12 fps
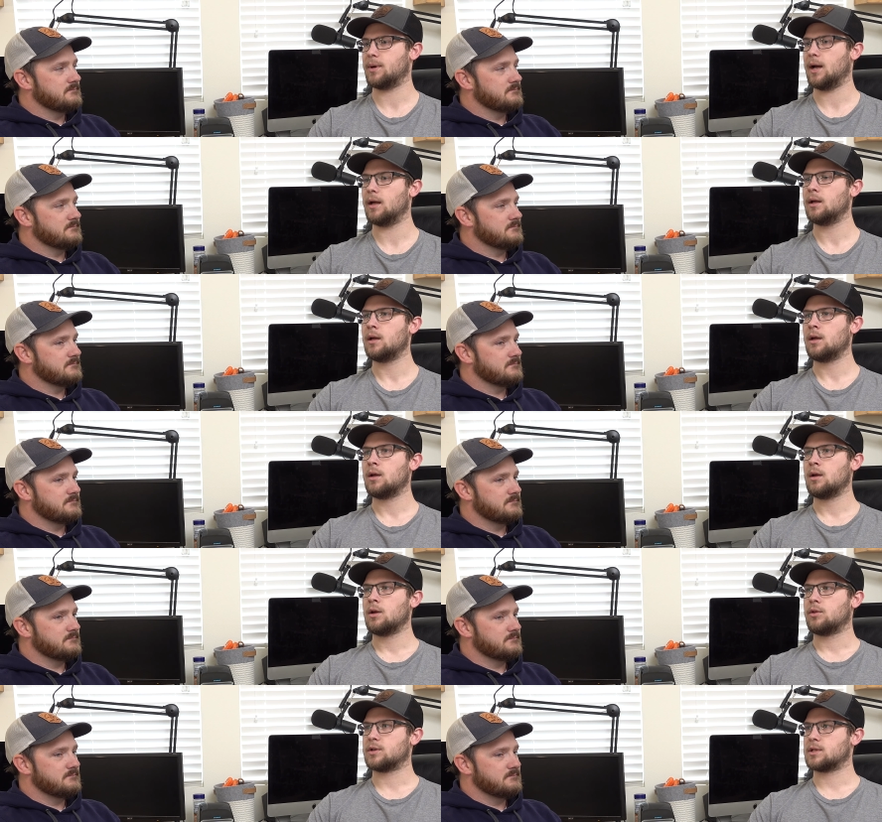Speaker 1: but
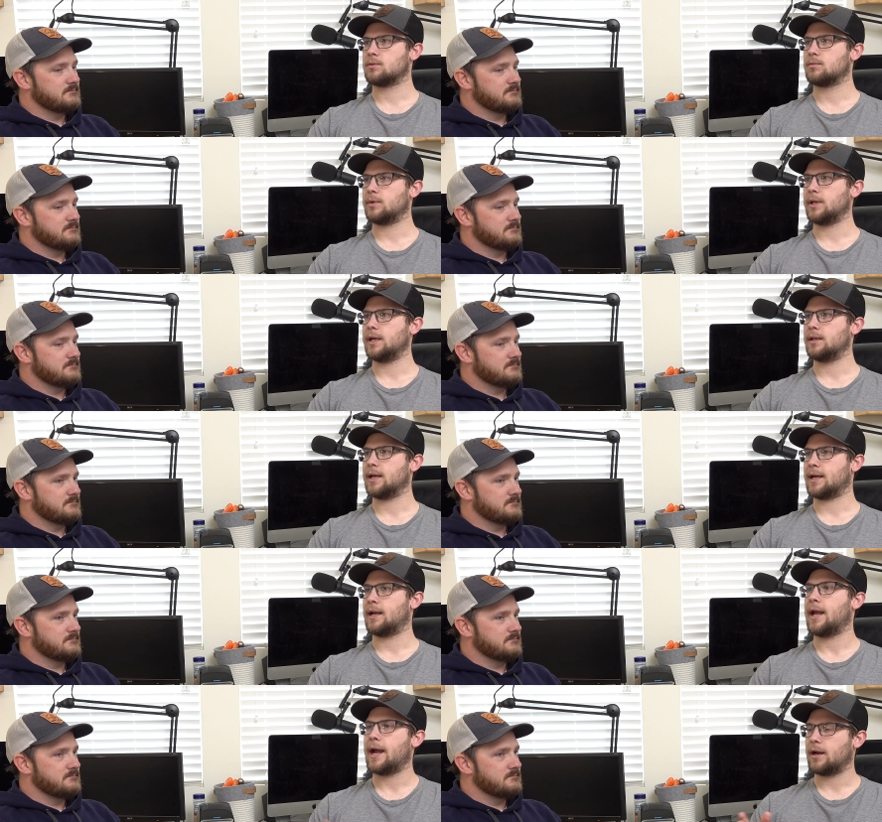there isn't really like
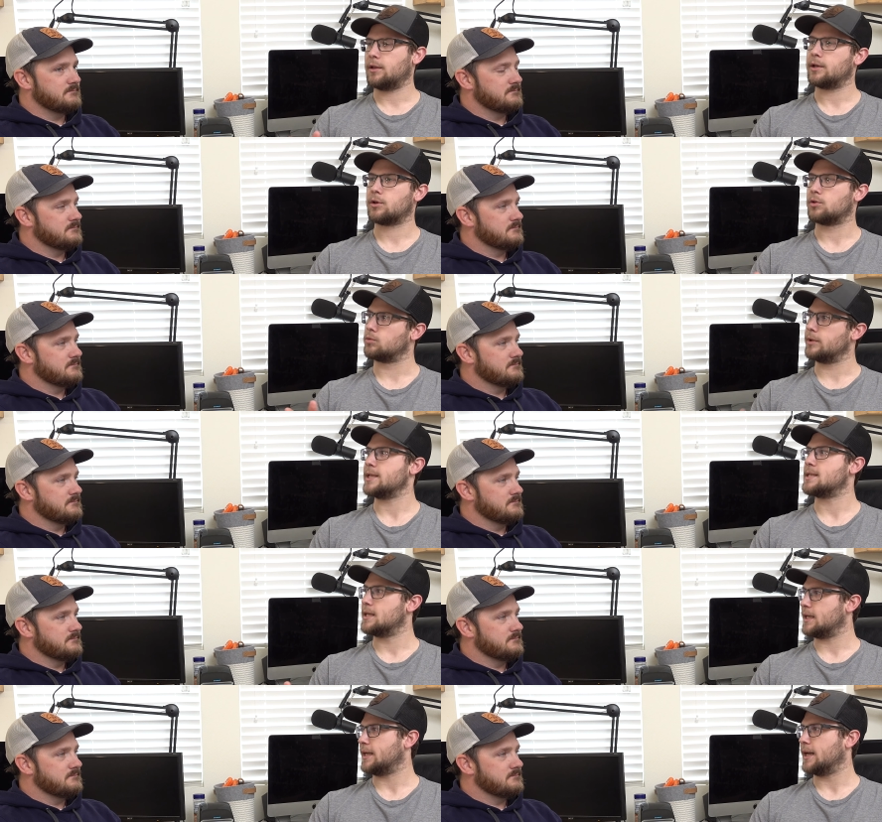an analytical reason
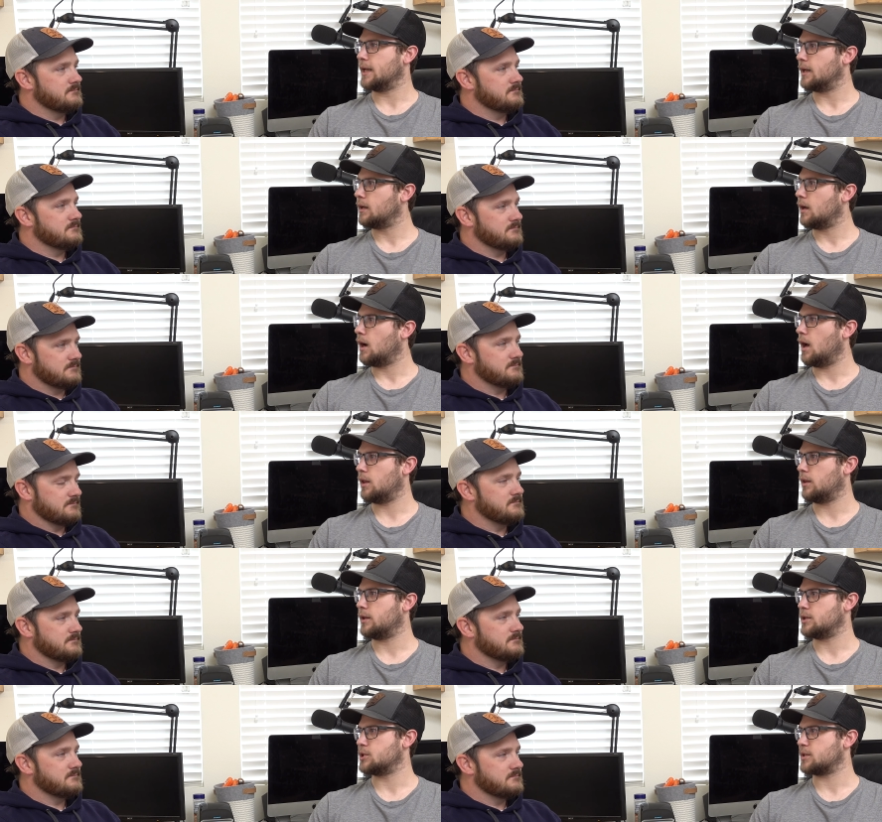to get it other
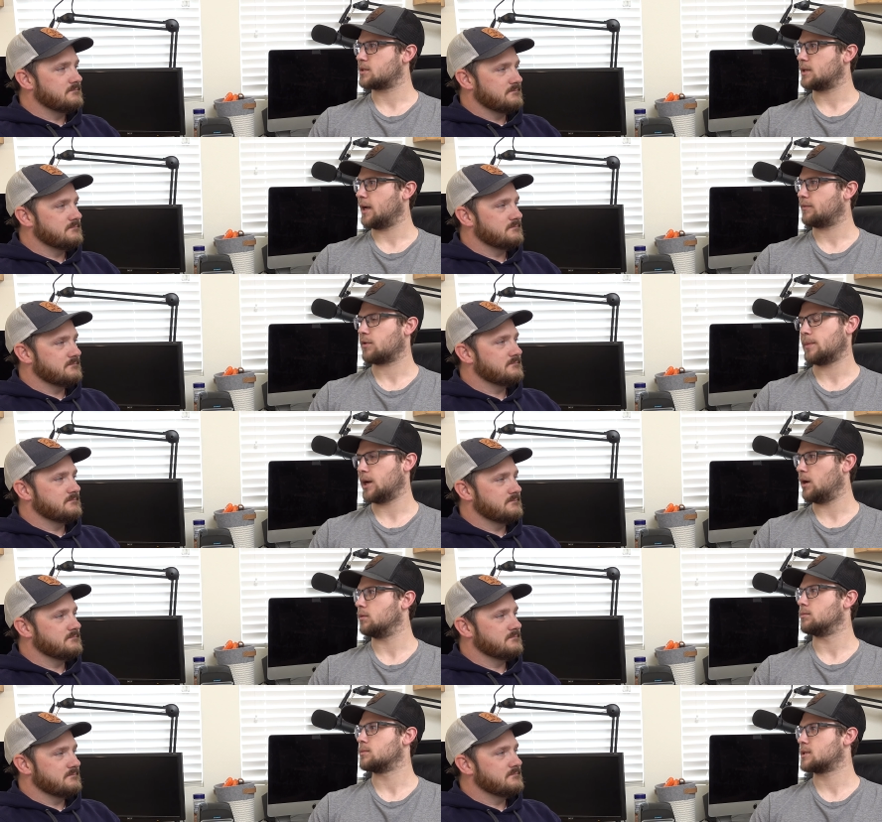than just like for my
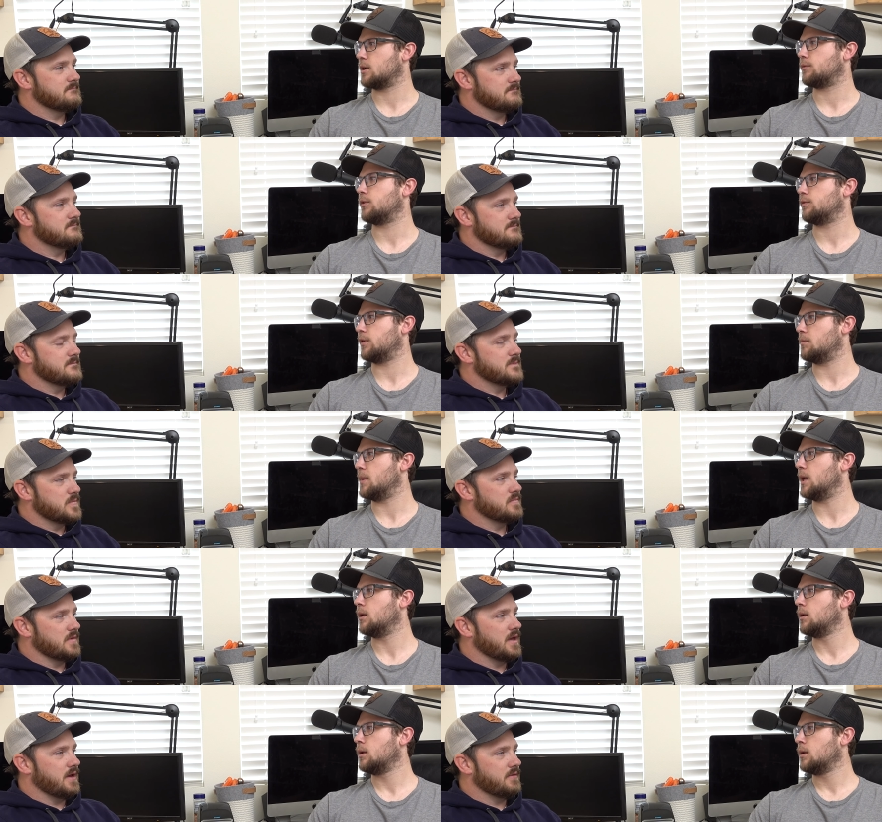own self fulfillment.
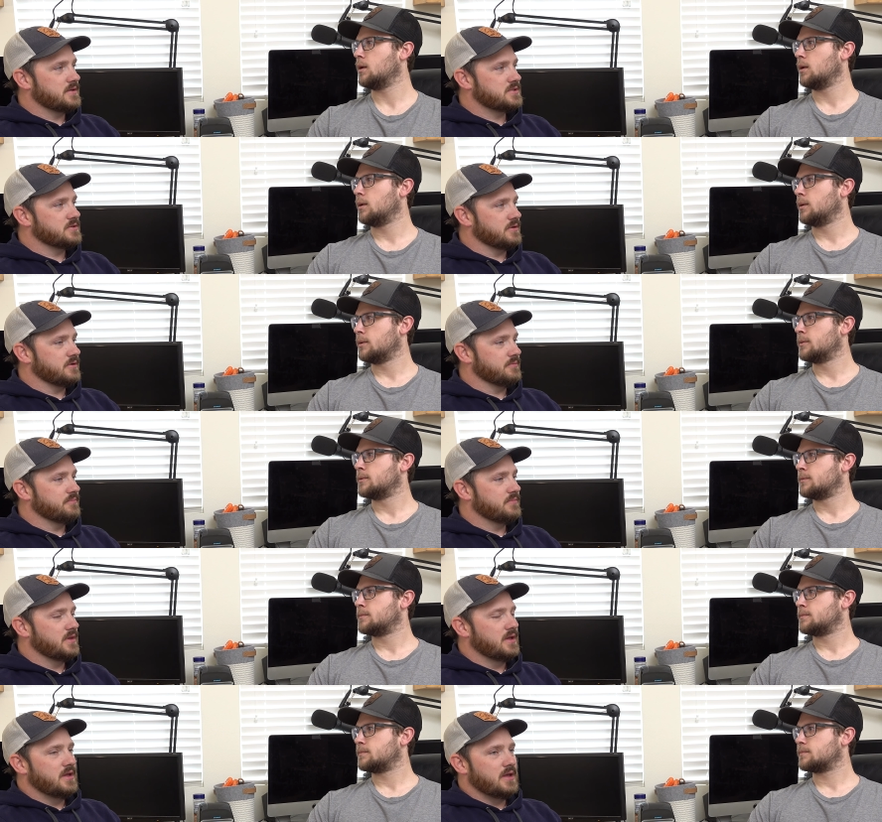
Speaker 2: Yeah, that's true.
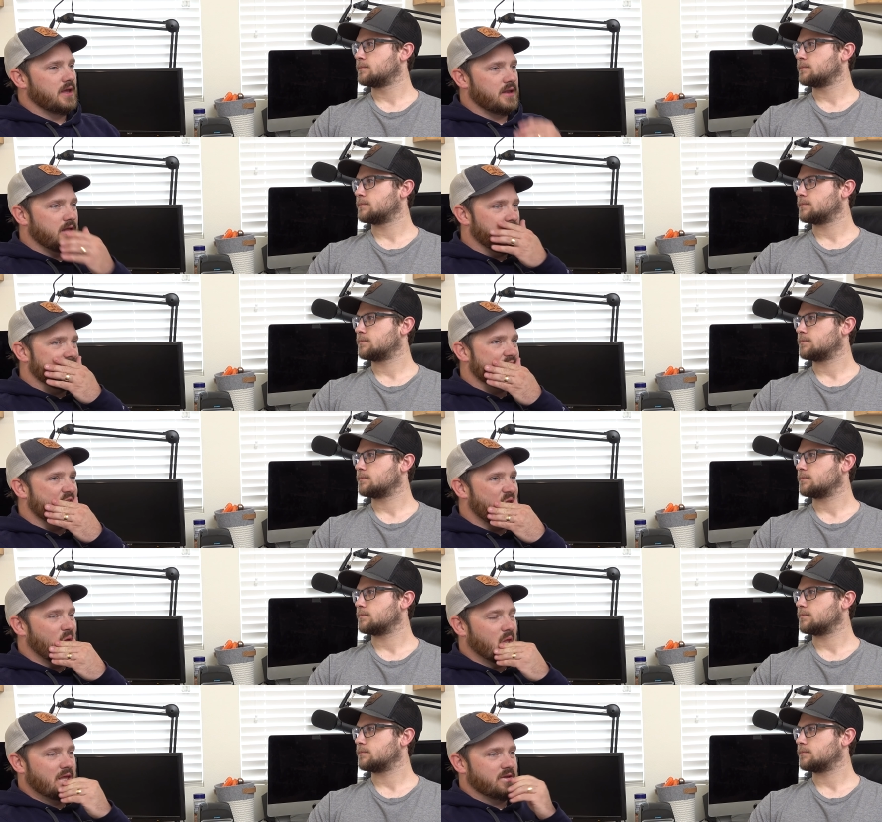And and you
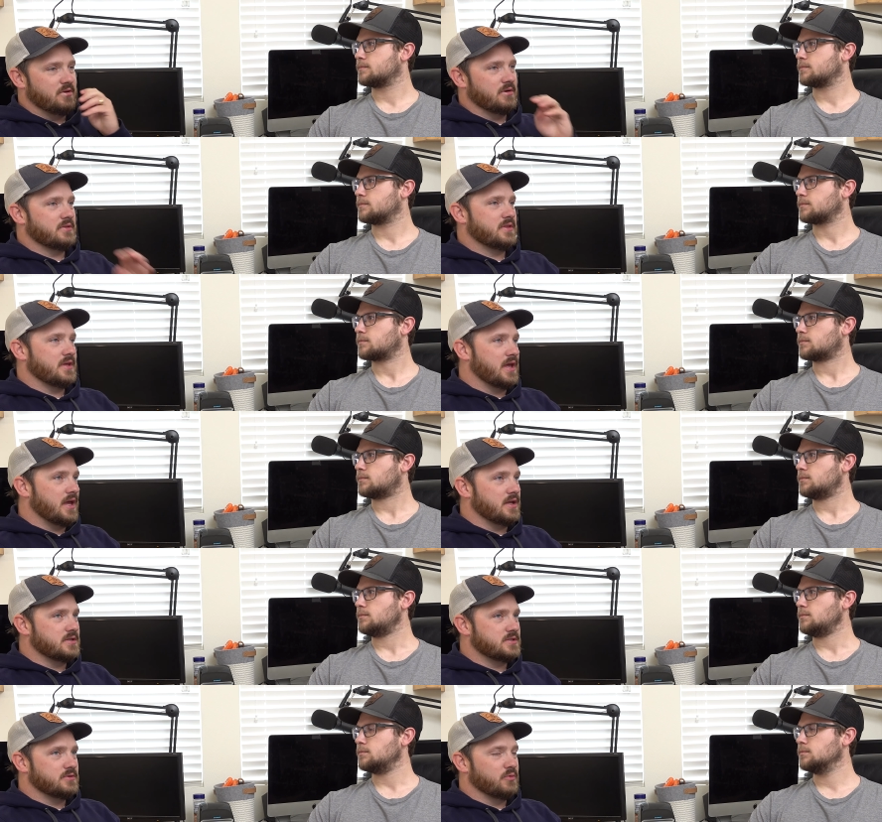know, like you're at the
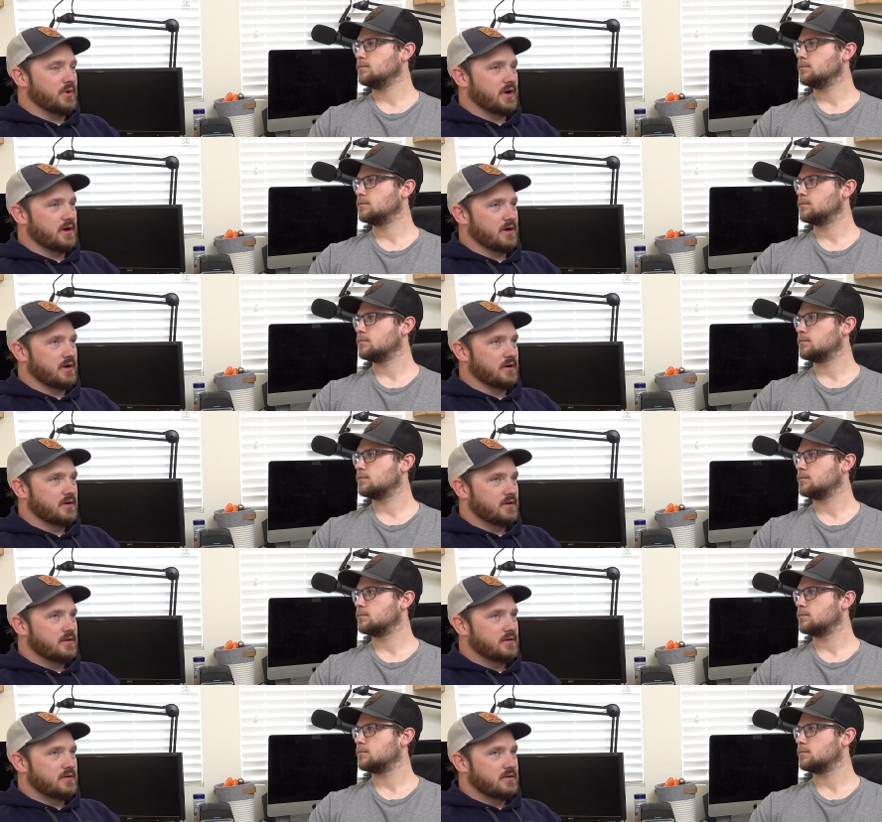age where
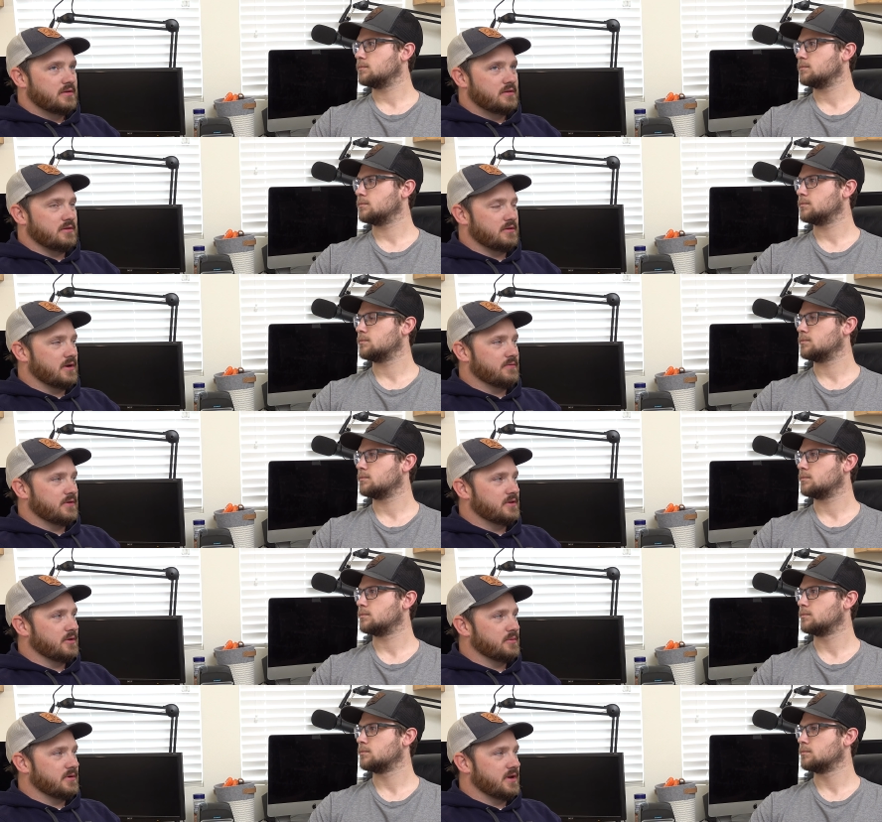do you care if I
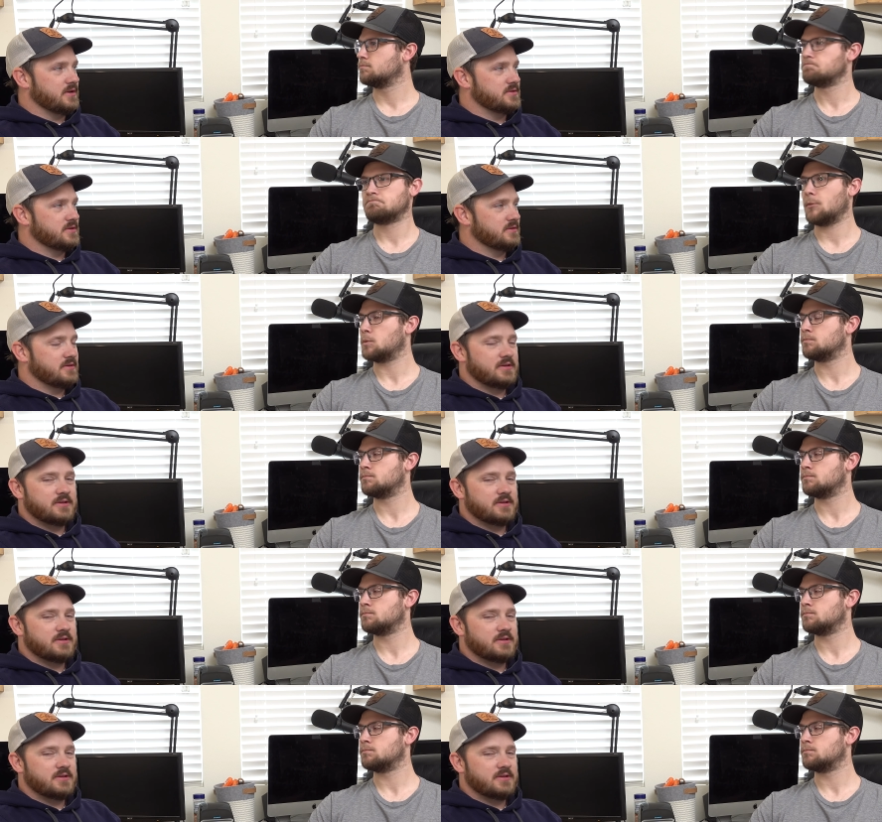tell him your age? No.